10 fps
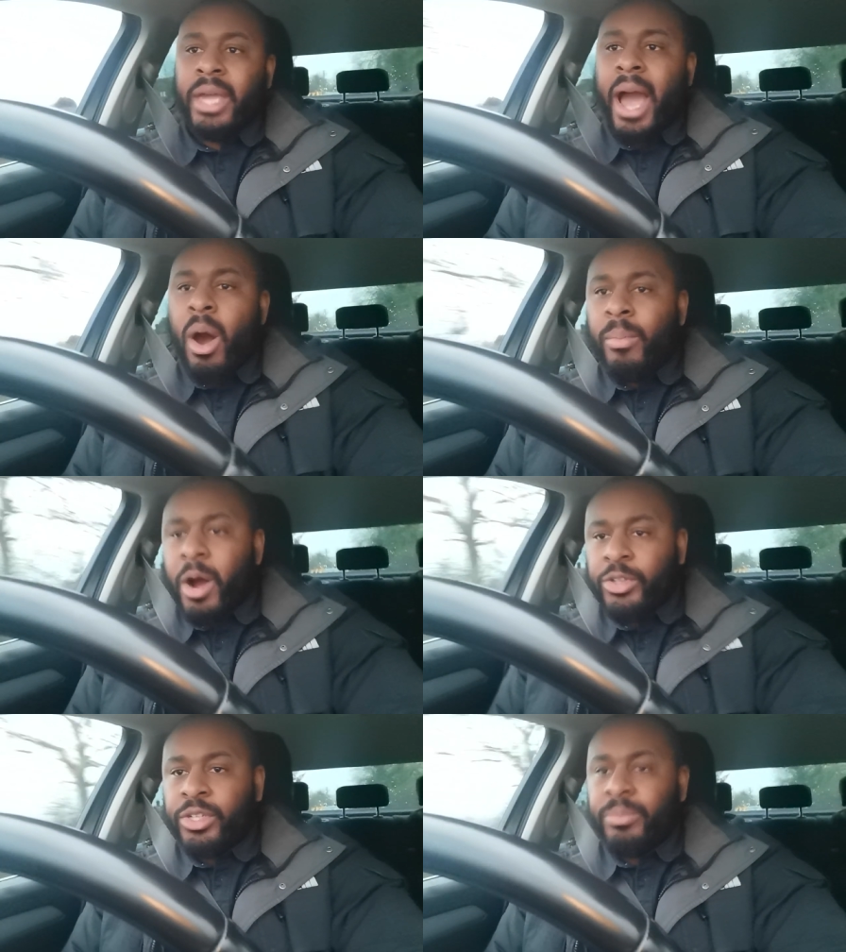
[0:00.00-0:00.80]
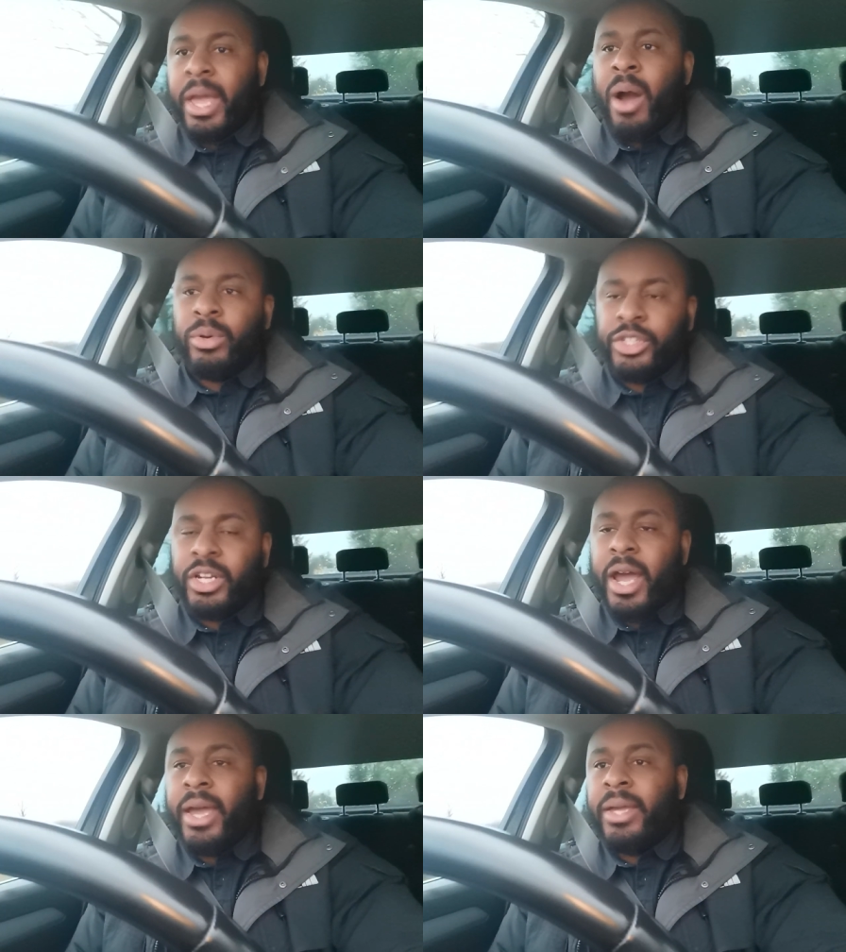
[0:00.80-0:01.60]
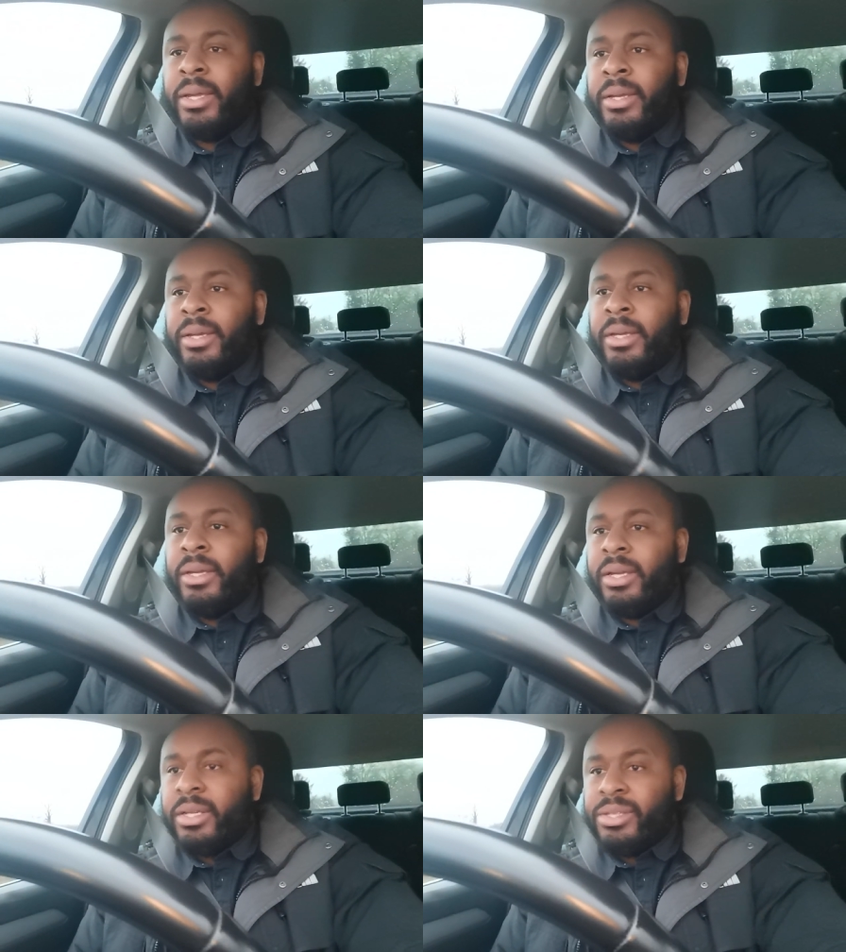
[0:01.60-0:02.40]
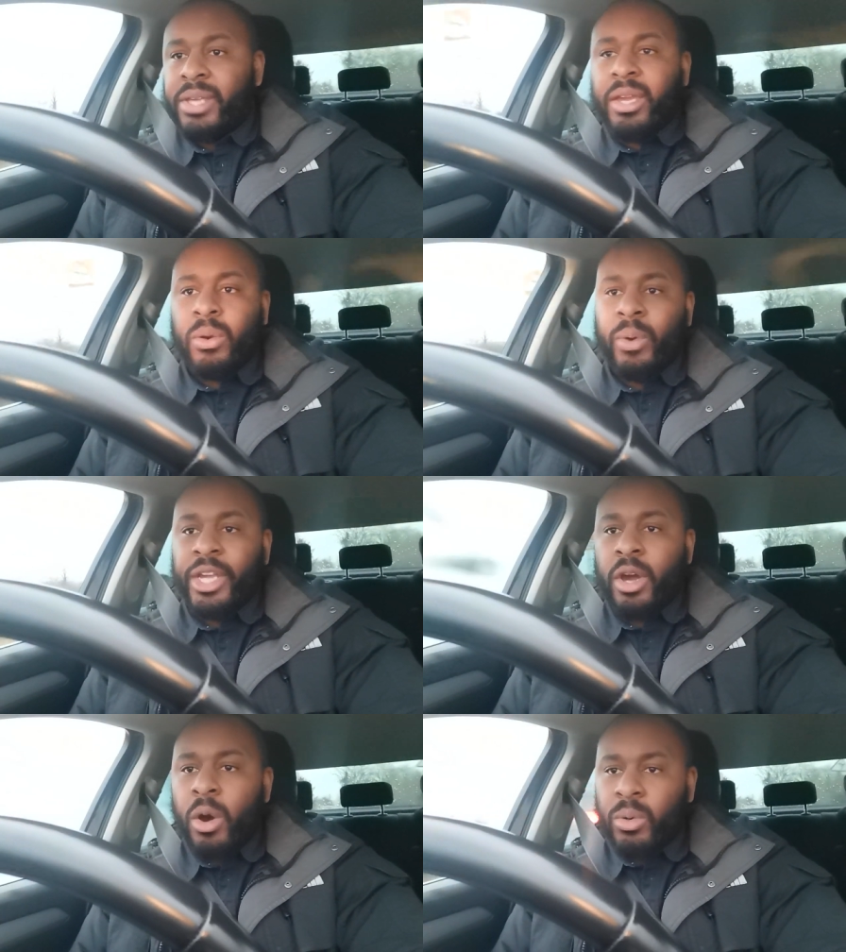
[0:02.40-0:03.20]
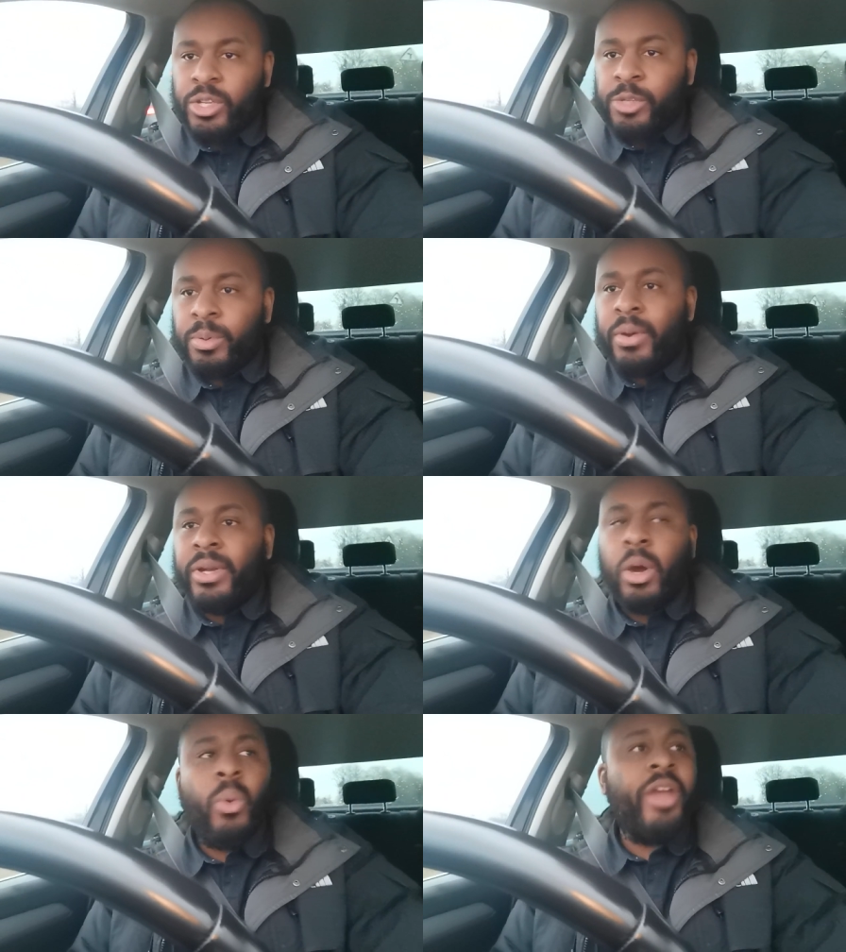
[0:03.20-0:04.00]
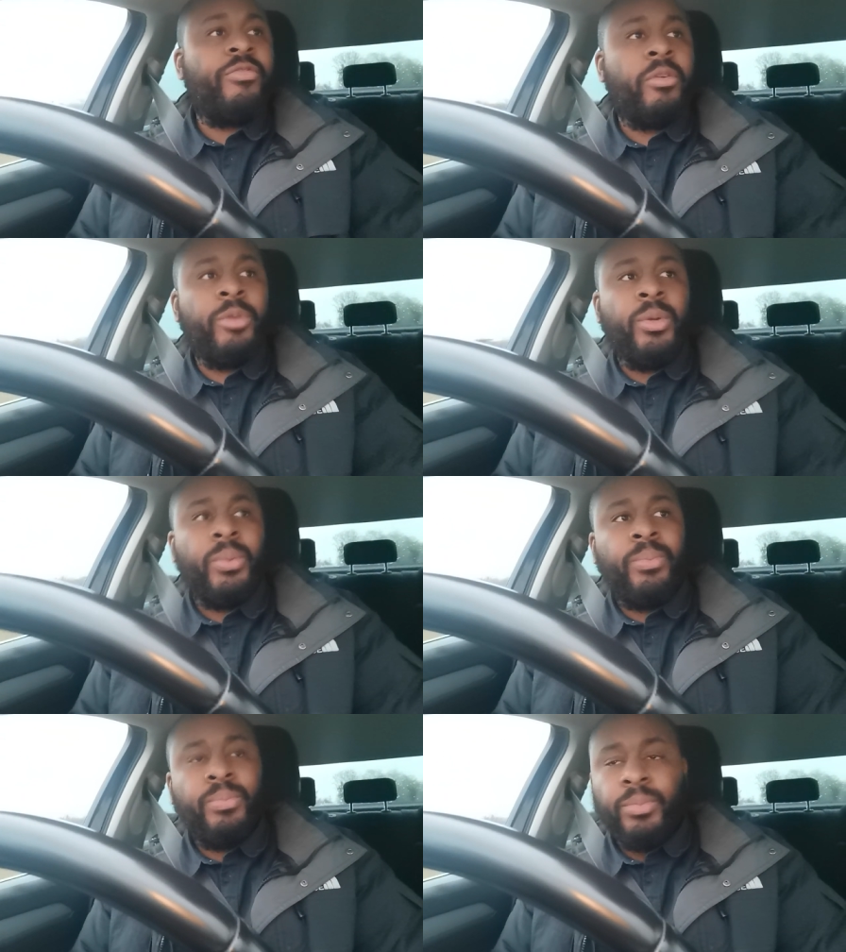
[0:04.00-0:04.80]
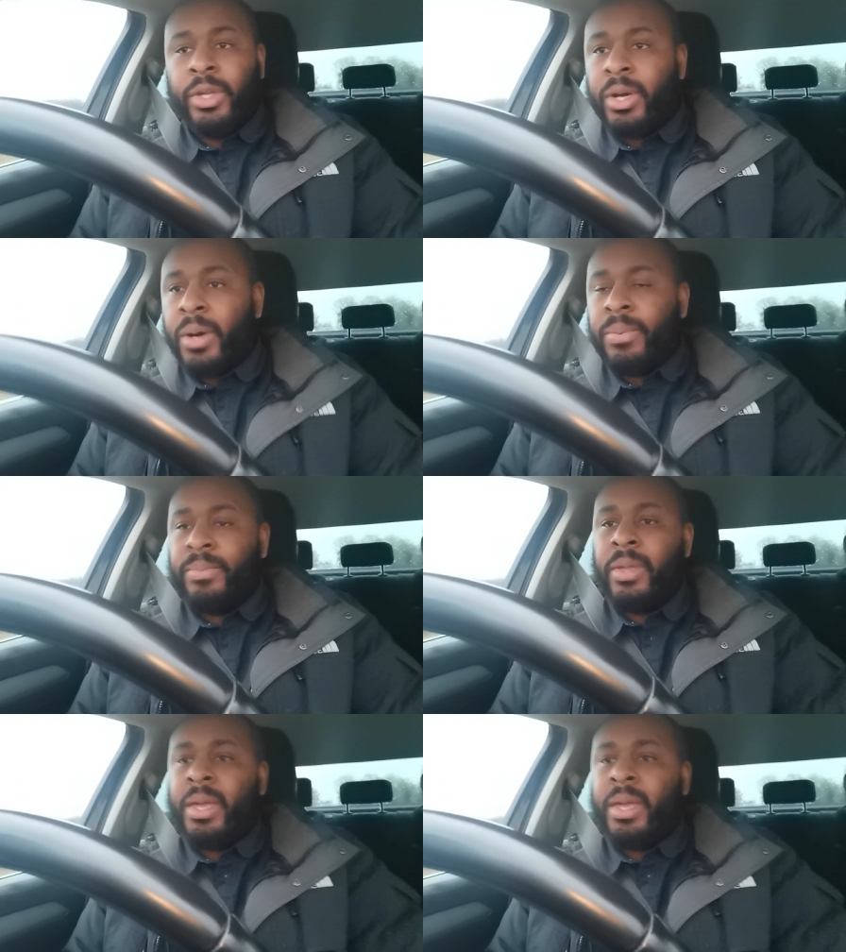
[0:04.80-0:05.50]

Yahweh Shem Yahawashi can take away your Holy Spirit away from you, you know?